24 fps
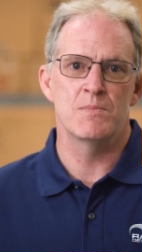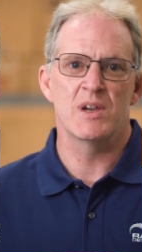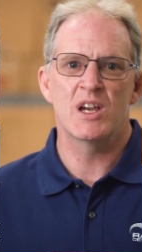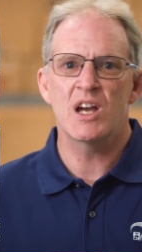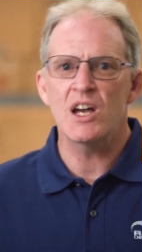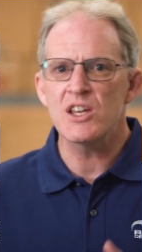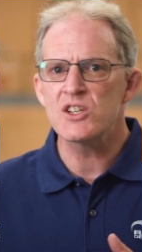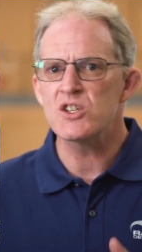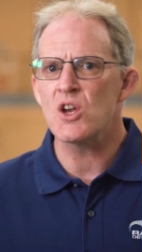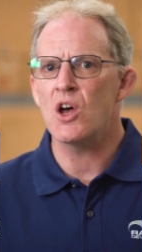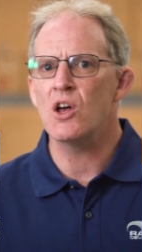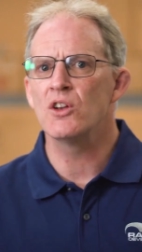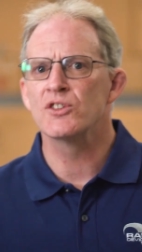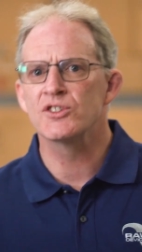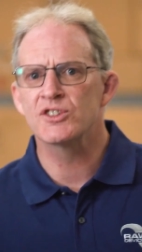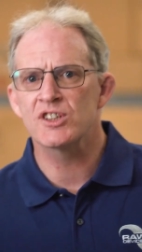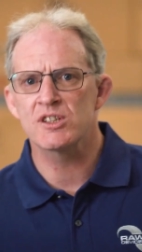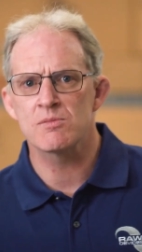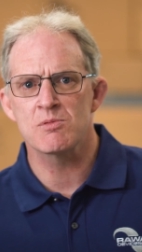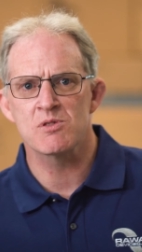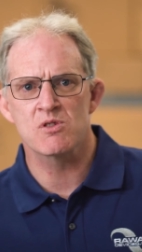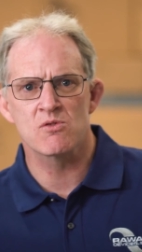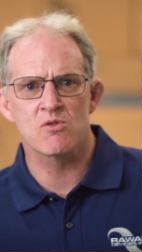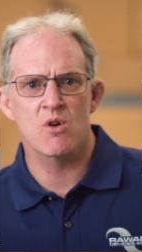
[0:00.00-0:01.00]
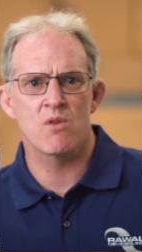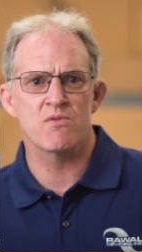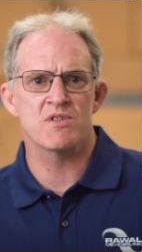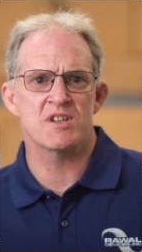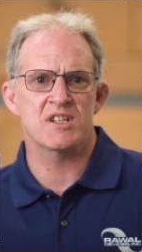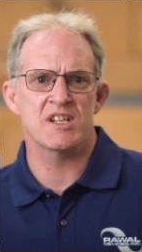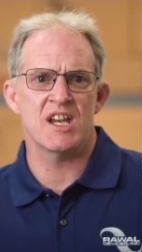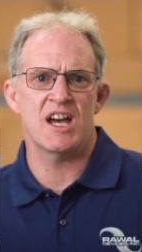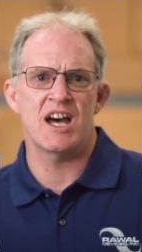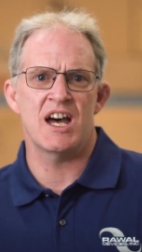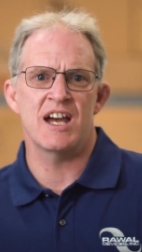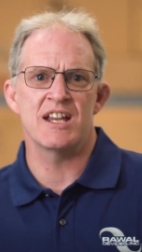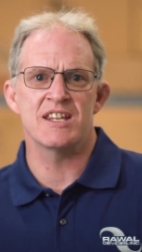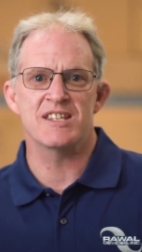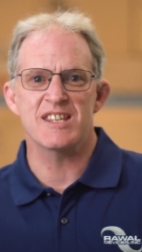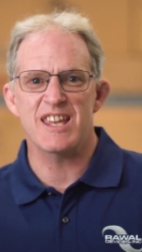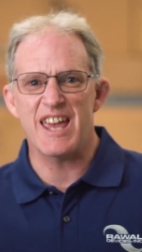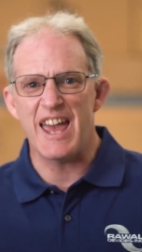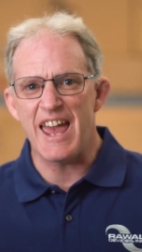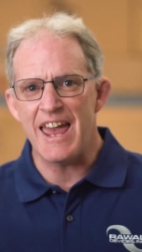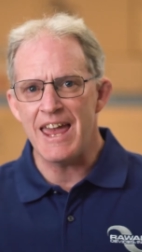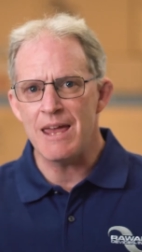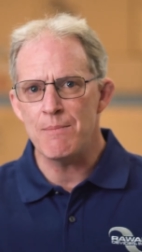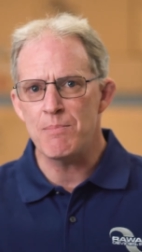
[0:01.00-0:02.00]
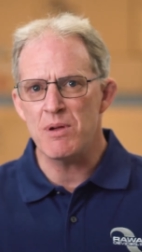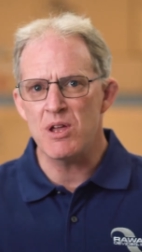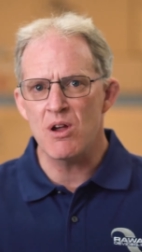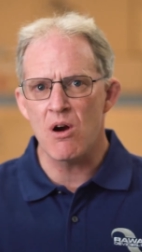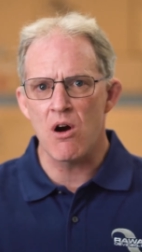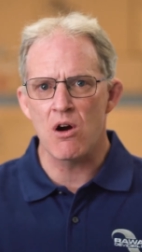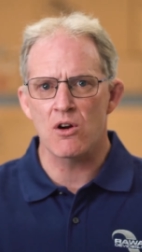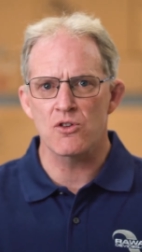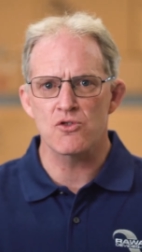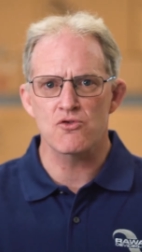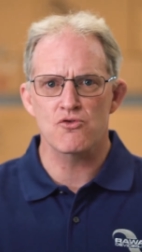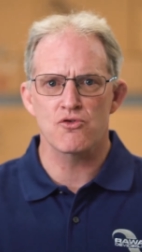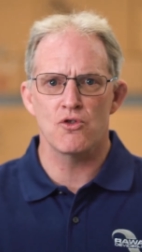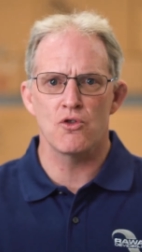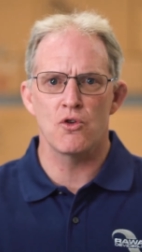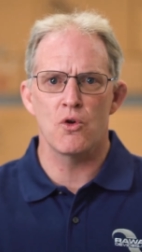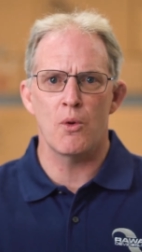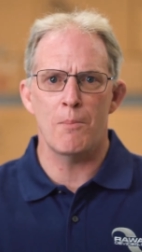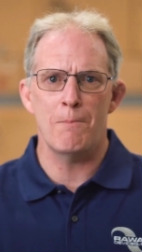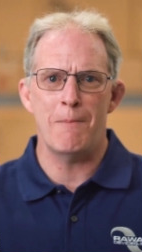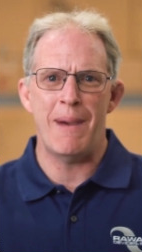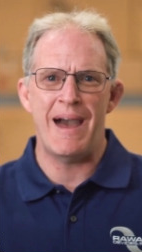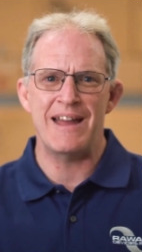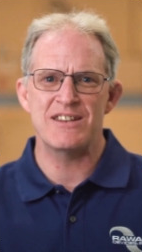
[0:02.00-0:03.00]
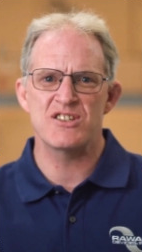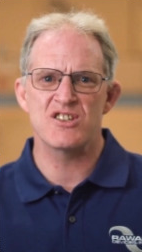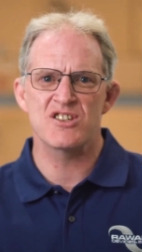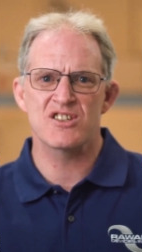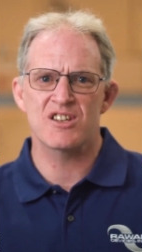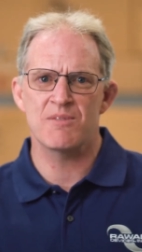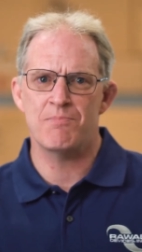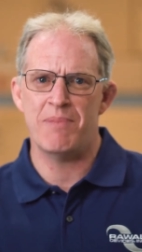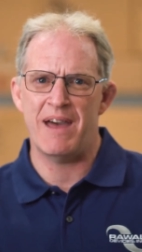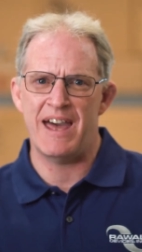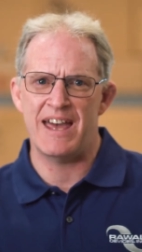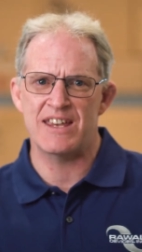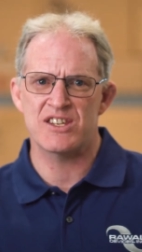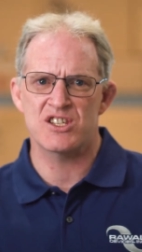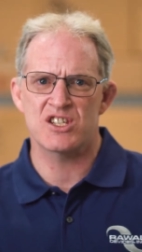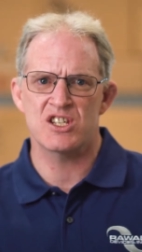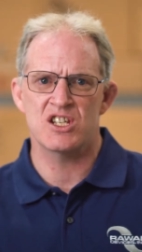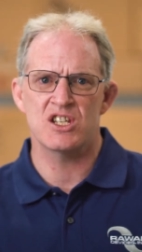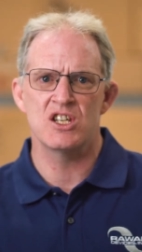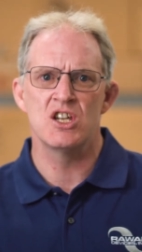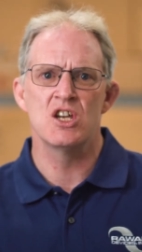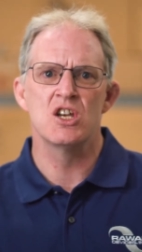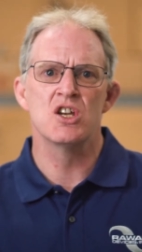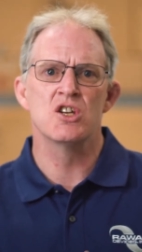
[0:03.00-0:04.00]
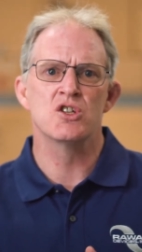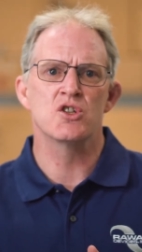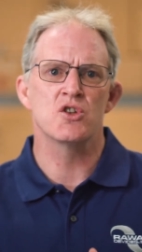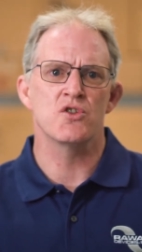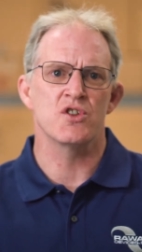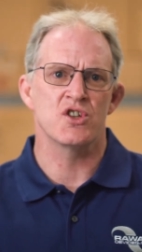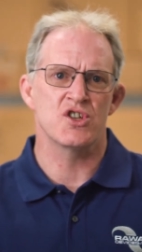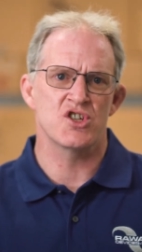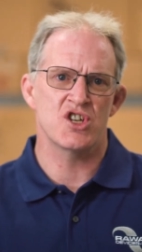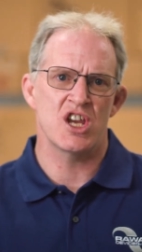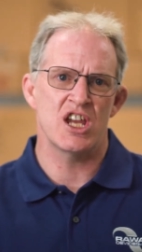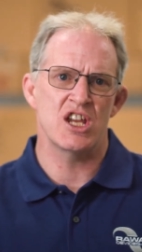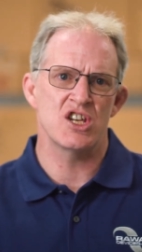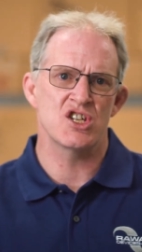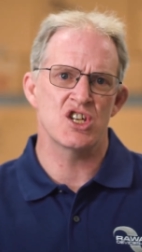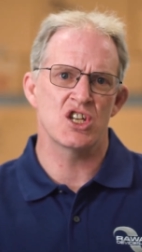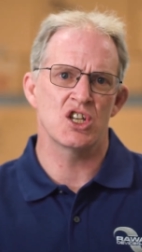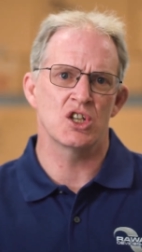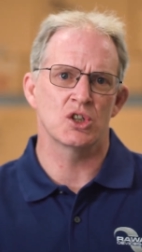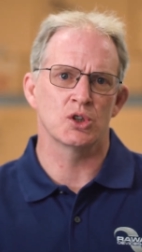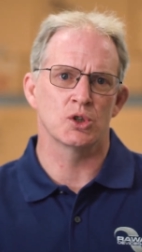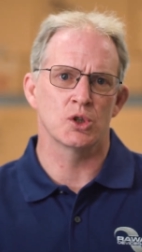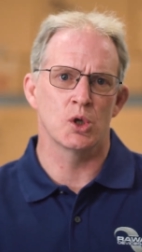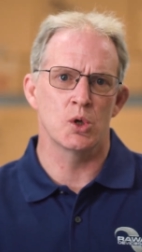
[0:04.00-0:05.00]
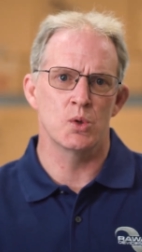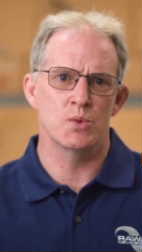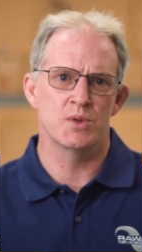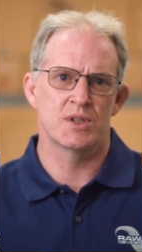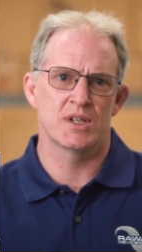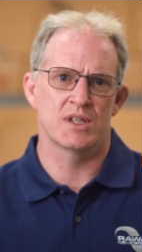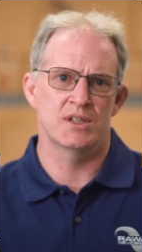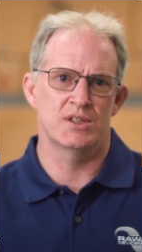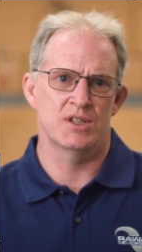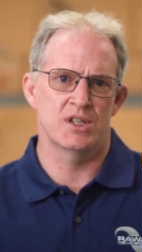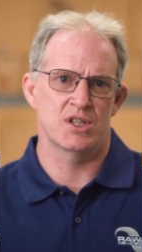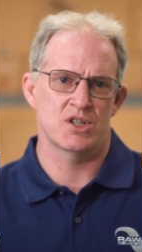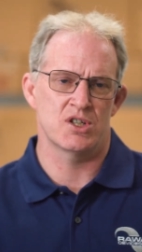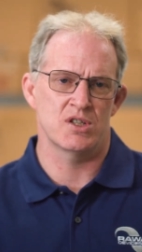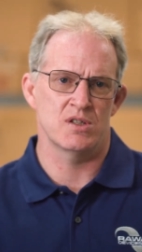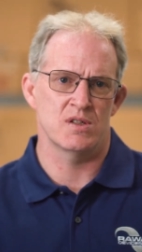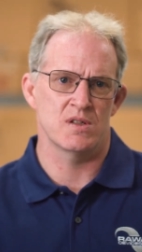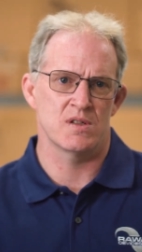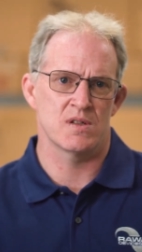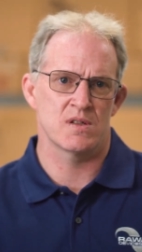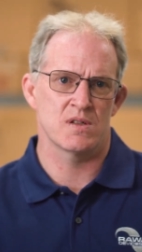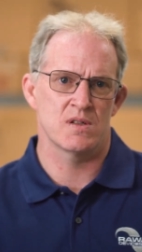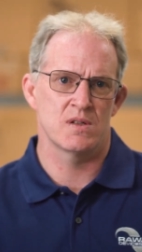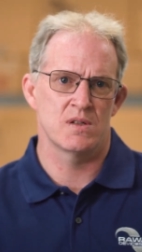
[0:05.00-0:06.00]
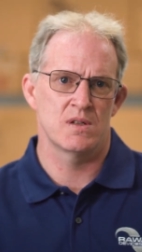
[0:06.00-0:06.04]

Because all systems are oversized, the APR control matches capacity to the changing load conditions.